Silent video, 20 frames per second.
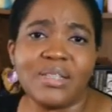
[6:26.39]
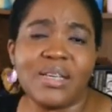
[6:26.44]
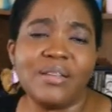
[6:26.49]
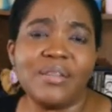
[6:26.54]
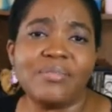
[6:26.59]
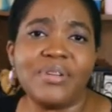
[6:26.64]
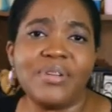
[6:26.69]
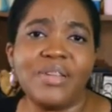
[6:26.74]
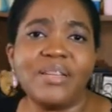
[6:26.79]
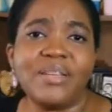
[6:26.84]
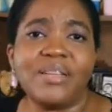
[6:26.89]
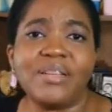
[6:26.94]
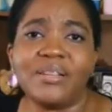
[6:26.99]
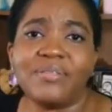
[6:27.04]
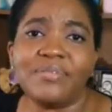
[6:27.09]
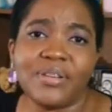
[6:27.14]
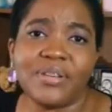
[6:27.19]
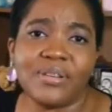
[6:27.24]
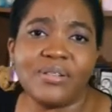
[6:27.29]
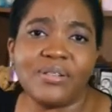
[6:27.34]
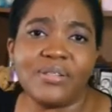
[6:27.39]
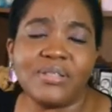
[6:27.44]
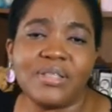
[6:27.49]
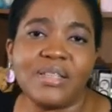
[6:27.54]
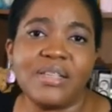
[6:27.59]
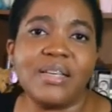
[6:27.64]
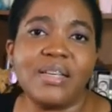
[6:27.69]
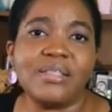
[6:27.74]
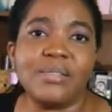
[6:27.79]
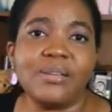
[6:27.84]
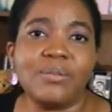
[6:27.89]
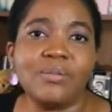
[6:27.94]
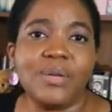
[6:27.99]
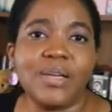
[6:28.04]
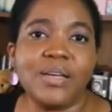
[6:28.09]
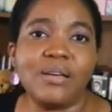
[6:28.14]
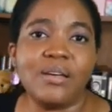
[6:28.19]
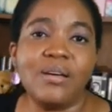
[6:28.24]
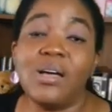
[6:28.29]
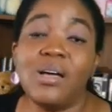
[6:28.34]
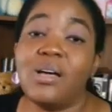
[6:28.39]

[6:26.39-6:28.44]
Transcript: and very difficult to get awake?